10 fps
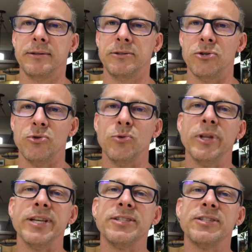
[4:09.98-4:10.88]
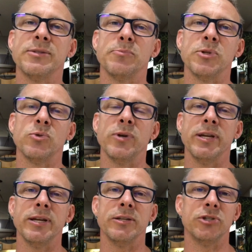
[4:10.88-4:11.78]
to-do lists,
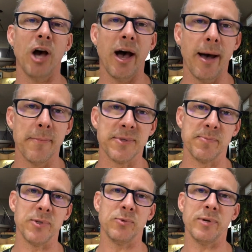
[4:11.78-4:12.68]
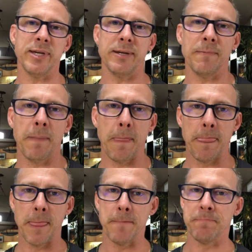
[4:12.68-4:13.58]
between jobs, between
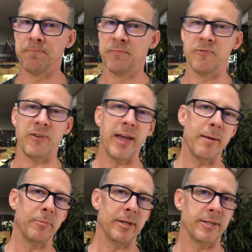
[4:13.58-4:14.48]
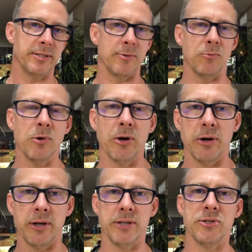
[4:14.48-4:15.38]
families and
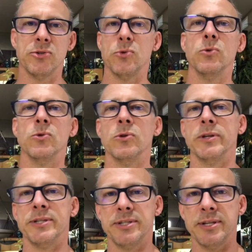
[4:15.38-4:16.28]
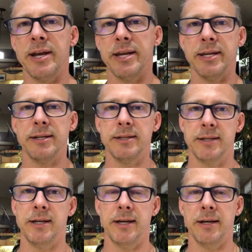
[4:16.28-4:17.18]
work and school and study.
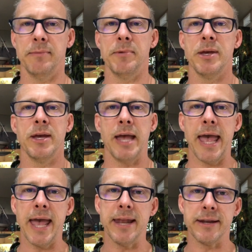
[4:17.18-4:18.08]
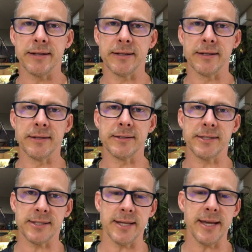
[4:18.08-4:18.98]
And
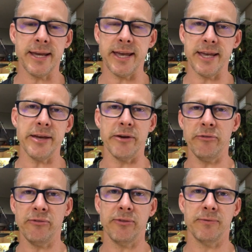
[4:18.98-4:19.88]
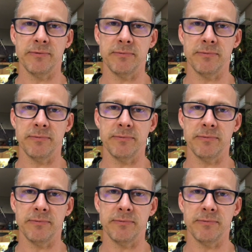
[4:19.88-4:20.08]
see if